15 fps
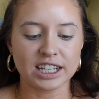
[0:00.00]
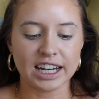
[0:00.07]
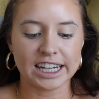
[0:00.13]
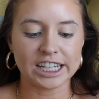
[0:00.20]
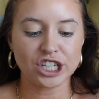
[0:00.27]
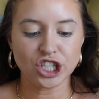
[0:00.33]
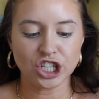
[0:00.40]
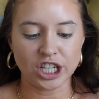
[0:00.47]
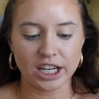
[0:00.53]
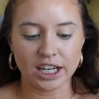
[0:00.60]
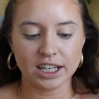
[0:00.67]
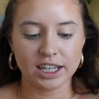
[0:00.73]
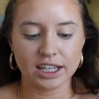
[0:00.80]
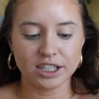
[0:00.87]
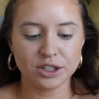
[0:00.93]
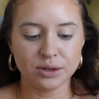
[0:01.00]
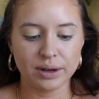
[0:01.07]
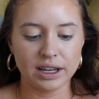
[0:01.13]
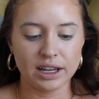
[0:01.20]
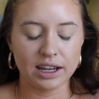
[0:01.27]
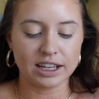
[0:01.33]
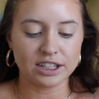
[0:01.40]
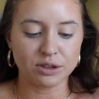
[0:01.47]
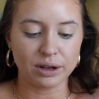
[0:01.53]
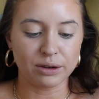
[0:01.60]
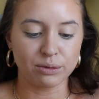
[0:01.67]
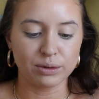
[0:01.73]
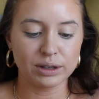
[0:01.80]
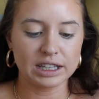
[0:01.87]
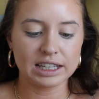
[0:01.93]
a nice sheen into it. And so I
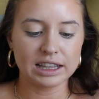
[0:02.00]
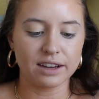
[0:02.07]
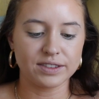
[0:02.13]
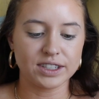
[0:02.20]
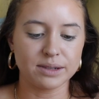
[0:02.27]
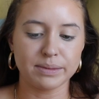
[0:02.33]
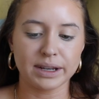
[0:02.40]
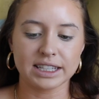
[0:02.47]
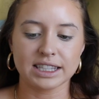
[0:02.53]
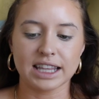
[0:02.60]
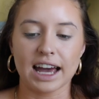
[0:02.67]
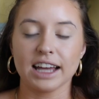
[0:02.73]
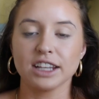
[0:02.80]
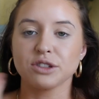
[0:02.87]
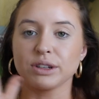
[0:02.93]
really love to mix that.